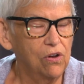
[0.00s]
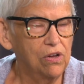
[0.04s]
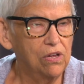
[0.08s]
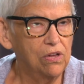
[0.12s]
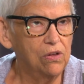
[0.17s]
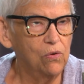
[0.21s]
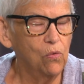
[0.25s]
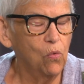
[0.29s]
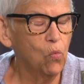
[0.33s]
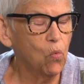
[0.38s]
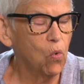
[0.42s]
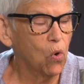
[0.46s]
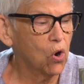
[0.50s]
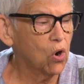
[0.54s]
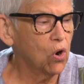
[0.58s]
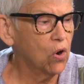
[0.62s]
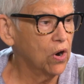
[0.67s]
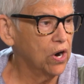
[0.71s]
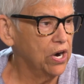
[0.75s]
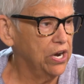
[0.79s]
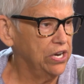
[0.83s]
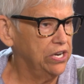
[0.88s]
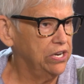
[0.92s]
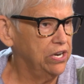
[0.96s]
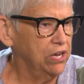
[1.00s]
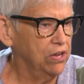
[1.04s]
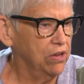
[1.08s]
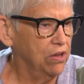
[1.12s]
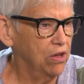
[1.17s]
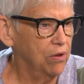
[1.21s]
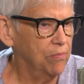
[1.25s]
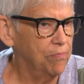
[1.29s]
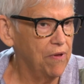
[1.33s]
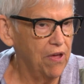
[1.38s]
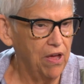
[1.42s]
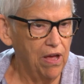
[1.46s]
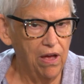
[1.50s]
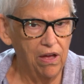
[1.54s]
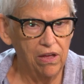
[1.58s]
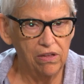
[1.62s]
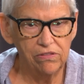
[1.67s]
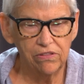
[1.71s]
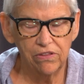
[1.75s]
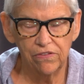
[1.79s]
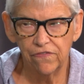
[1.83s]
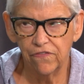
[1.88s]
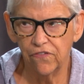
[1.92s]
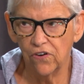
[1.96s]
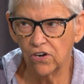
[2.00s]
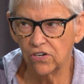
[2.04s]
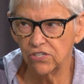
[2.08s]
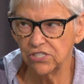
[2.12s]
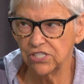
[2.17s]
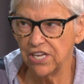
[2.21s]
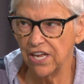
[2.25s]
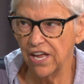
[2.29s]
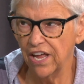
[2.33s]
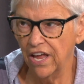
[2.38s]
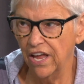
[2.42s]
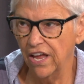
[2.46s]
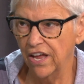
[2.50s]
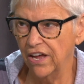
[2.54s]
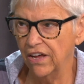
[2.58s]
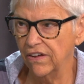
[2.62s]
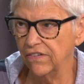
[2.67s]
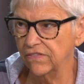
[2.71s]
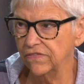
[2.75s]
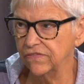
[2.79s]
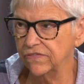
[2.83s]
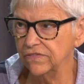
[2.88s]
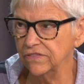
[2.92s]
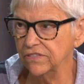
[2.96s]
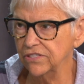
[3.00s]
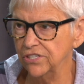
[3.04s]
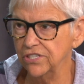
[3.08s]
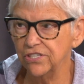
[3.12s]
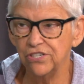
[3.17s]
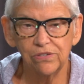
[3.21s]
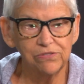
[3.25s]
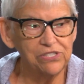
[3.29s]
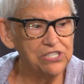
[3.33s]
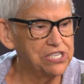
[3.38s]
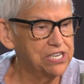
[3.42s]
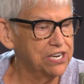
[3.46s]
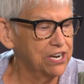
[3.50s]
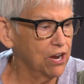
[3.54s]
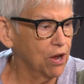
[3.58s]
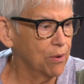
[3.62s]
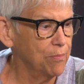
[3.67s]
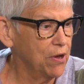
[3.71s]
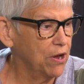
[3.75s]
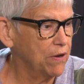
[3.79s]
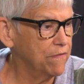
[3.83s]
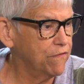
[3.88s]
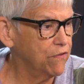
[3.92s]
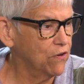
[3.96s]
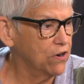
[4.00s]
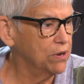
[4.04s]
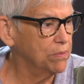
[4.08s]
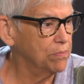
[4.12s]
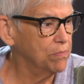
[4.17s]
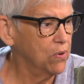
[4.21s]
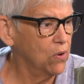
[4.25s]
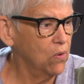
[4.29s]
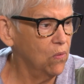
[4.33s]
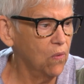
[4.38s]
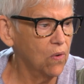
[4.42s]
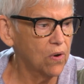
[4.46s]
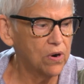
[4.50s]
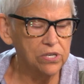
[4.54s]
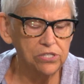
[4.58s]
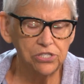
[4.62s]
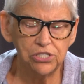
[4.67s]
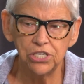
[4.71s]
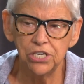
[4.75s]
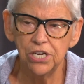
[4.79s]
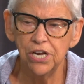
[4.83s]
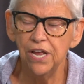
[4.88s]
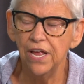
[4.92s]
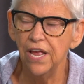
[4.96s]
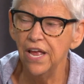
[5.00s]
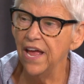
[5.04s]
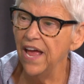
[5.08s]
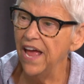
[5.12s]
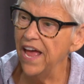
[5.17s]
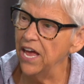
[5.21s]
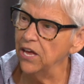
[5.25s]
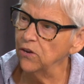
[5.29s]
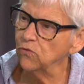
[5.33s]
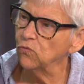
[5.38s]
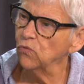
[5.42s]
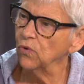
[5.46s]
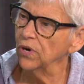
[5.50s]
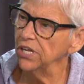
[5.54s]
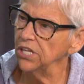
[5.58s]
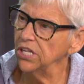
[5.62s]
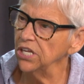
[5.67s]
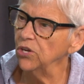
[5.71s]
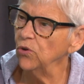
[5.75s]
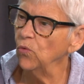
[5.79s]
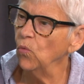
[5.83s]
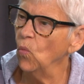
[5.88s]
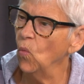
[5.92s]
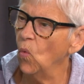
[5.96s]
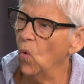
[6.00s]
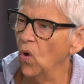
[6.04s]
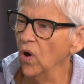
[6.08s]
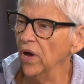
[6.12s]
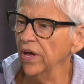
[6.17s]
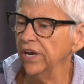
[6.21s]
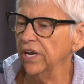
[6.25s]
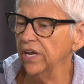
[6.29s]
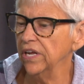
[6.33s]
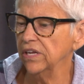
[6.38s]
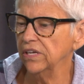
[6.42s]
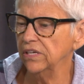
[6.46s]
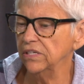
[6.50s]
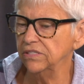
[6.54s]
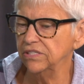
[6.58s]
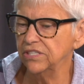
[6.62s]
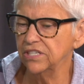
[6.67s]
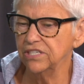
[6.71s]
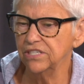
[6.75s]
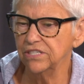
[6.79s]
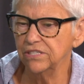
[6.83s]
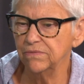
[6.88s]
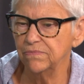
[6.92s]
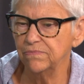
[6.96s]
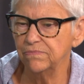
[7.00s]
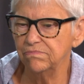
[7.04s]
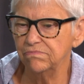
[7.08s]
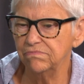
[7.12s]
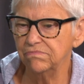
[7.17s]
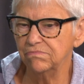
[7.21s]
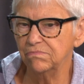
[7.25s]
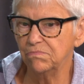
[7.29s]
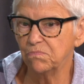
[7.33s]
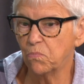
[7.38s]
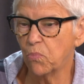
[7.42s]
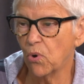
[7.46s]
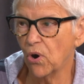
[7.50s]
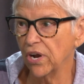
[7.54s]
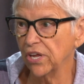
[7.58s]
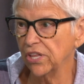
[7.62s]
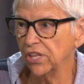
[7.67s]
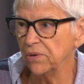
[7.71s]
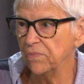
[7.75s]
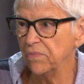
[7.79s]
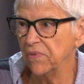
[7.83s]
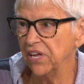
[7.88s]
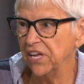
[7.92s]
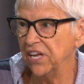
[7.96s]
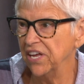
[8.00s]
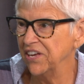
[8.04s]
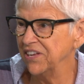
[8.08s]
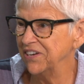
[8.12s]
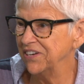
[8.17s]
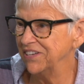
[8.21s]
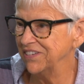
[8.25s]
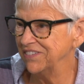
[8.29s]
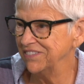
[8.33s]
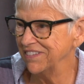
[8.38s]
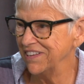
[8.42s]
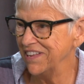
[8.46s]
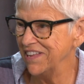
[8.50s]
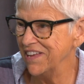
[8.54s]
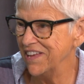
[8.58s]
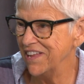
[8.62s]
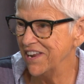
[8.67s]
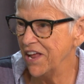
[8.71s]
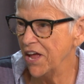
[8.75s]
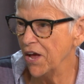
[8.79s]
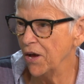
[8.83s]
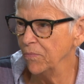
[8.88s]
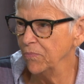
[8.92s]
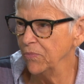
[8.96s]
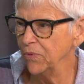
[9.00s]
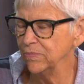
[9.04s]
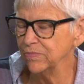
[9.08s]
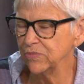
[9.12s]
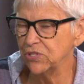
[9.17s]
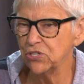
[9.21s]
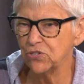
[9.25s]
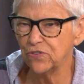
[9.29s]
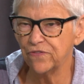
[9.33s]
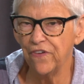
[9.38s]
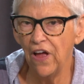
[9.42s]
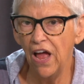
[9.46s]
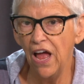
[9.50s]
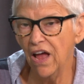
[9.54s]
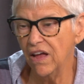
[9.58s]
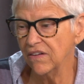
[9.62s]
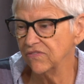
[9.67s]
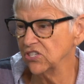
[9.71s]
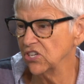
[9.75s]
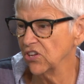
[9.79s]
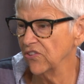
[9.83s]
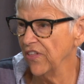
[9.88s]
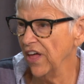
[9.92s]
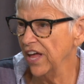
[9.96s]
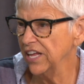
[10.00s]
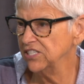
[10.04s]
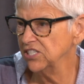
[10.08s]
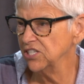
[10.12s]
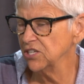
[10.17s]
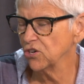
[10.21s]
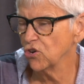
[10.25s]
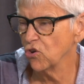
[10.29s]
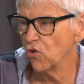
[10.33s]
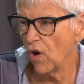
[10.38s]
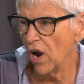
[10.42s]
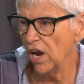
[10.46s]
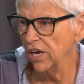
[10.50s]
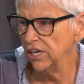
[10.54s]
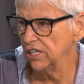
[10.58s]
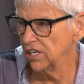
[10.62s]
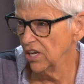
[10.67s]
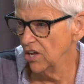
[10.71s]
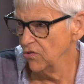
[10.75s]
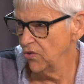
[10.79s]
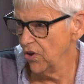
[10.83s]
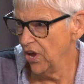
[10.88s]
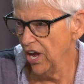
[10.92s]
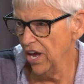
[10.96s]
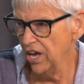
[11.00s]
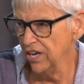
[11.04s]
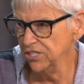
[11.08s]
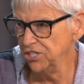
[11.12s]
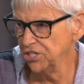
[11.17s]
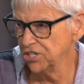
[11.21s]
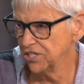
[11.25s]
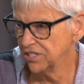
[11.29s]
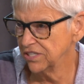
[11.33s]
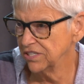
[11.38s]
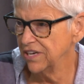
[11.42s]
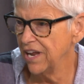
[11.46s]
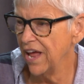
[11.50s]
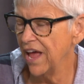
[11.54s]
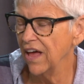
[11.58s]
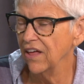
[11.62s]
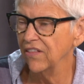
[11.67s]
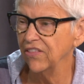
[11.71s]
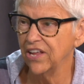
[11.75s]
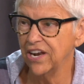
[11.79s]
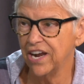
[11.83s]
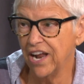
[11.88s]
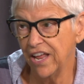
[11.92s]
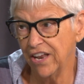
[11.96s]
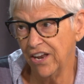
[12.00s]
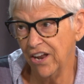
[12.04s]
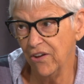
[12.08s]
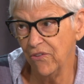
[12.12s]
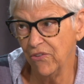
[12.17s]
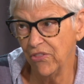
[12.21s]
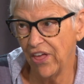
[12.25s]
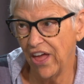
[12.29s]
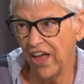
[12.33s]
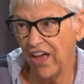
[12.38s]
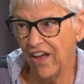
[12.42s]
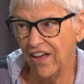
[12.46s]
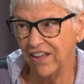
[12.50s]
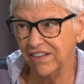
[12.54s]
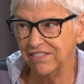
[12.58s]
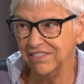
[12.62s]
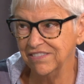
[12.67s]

worried about the ferns I have, sitting on my front porch, and really wanted to bring them in and help them survive. So that's a great location now that I know that.